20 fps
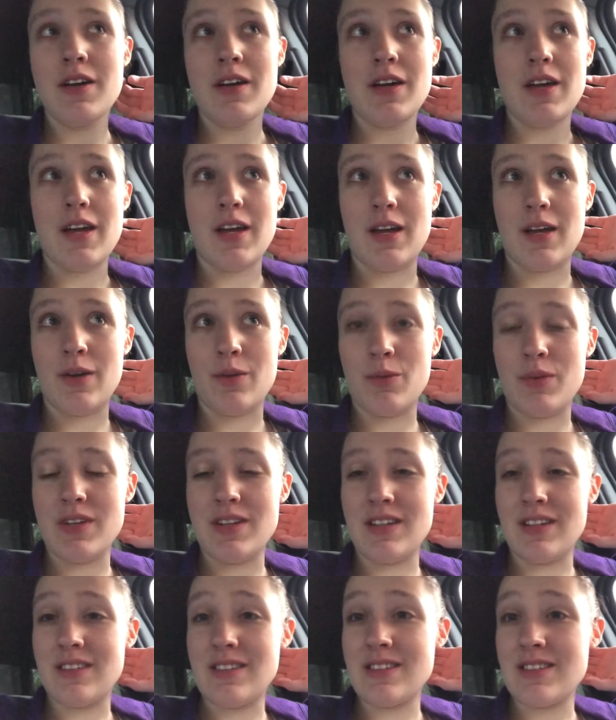and we
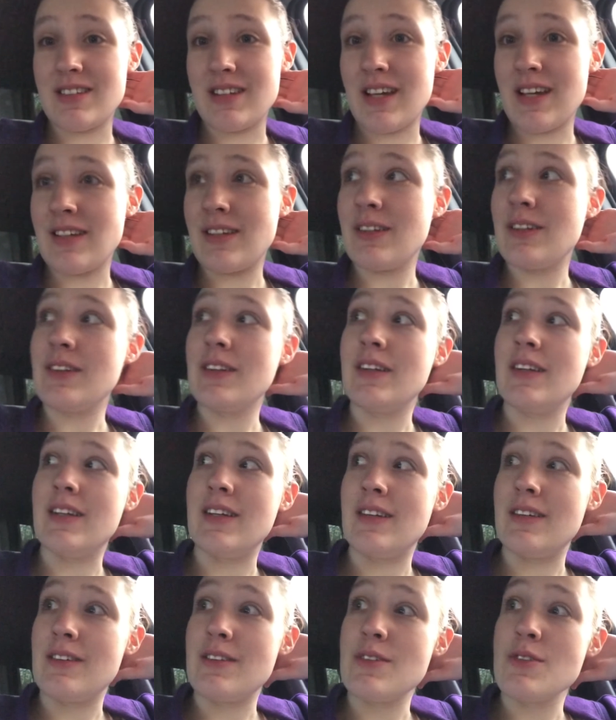danced together,
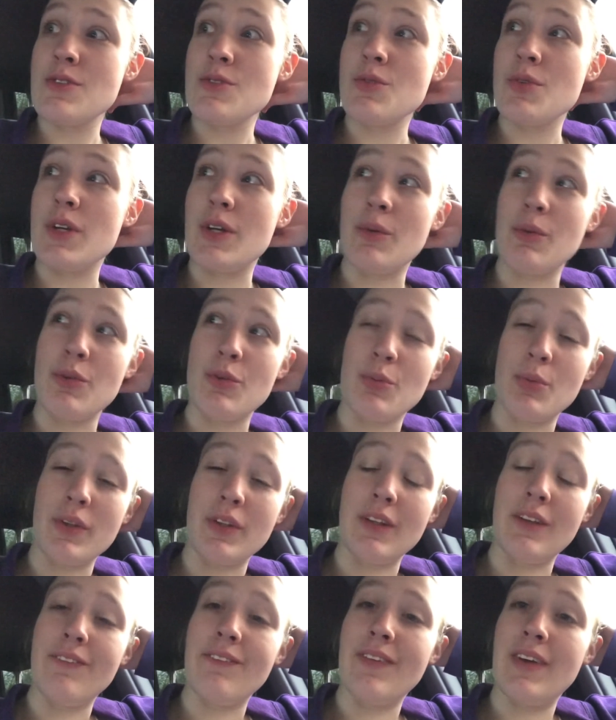it it was
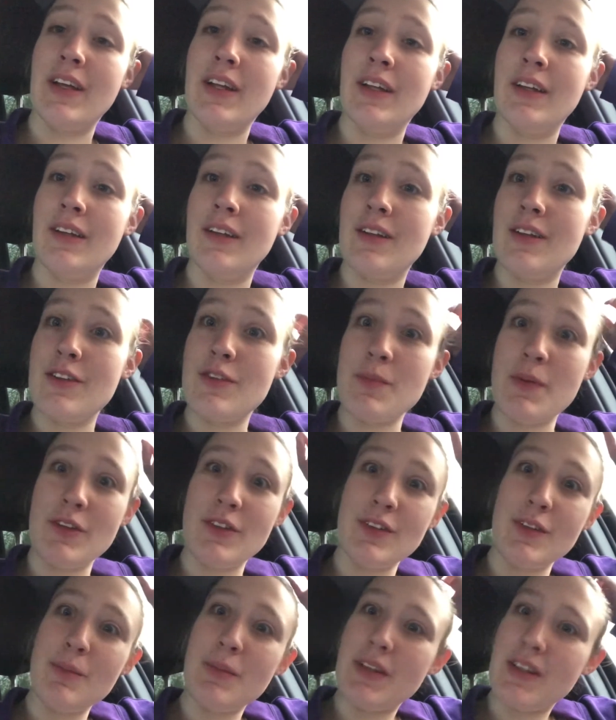really fun.
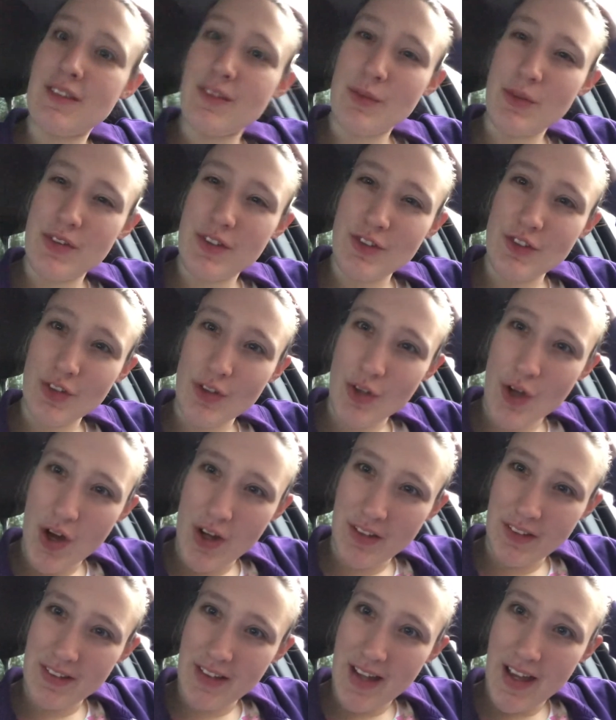Especially because it was such a
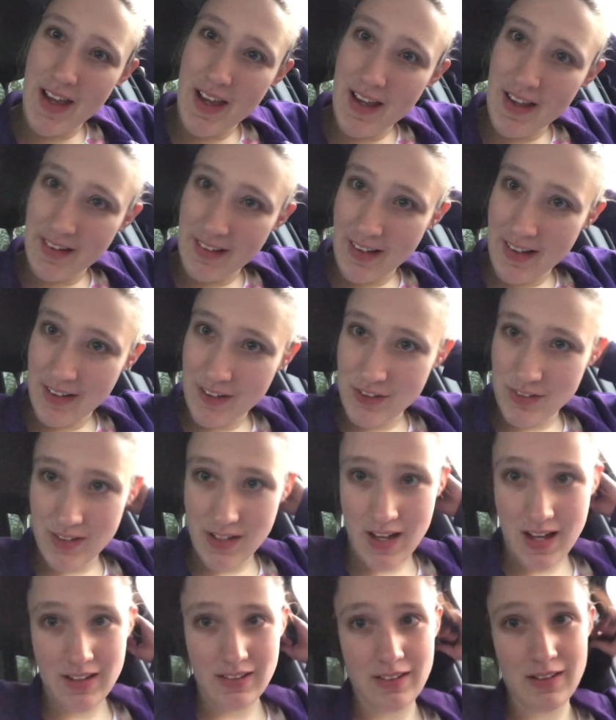long day and I actually
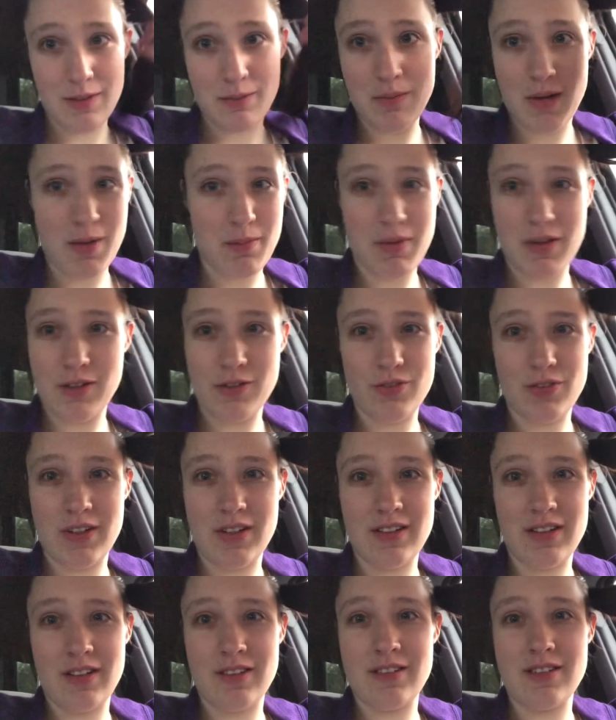had like my best
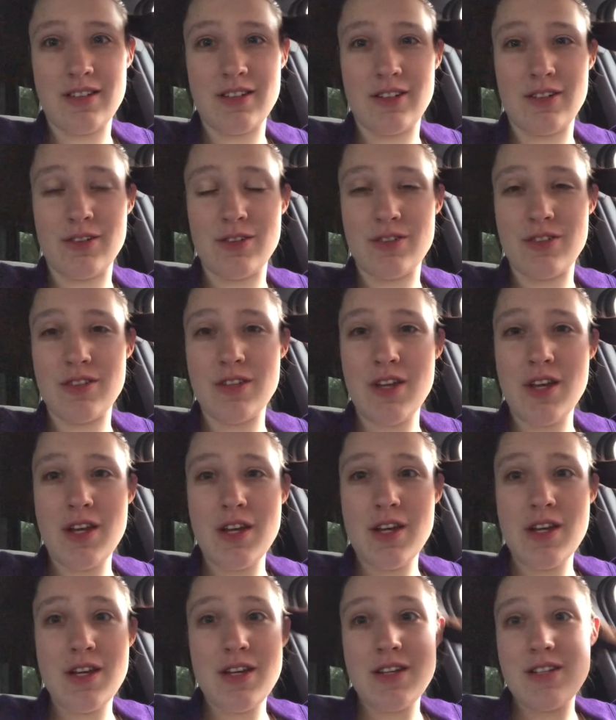friend downstairs
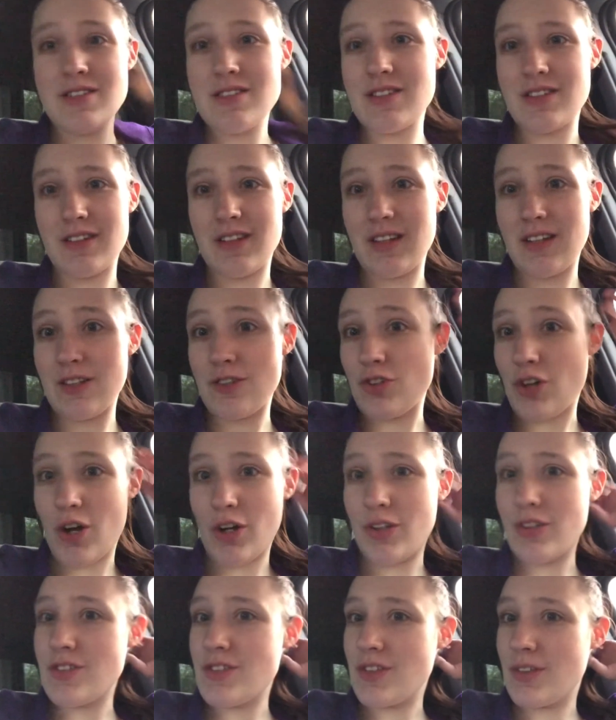to like
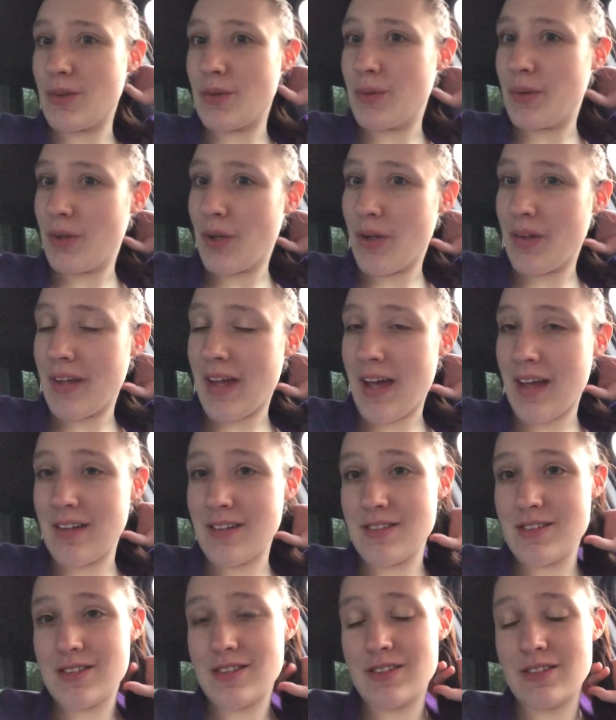talk to and all that
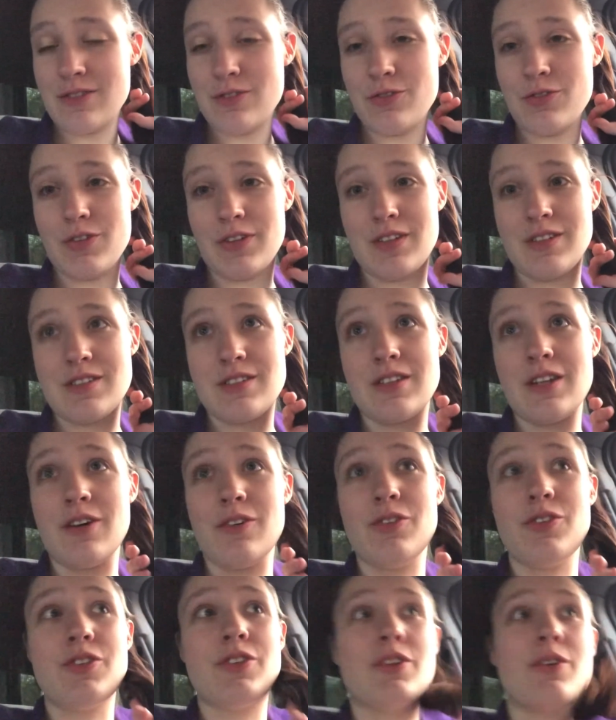fun stuff.
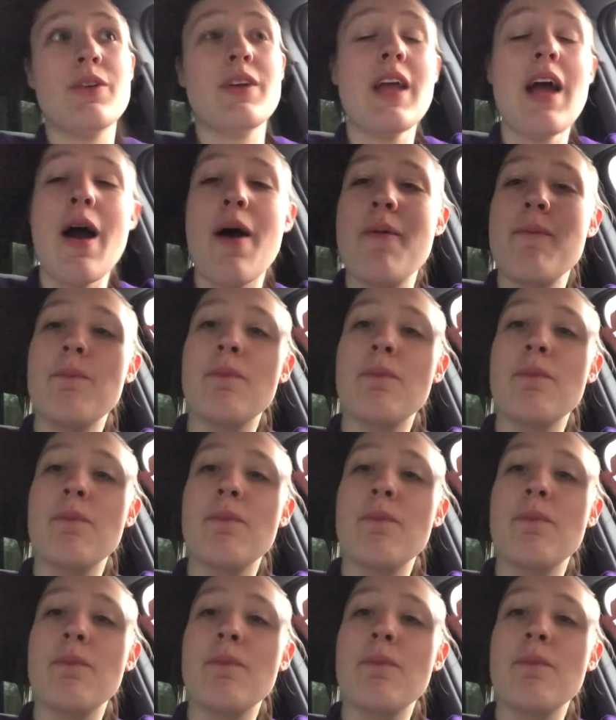So yeah,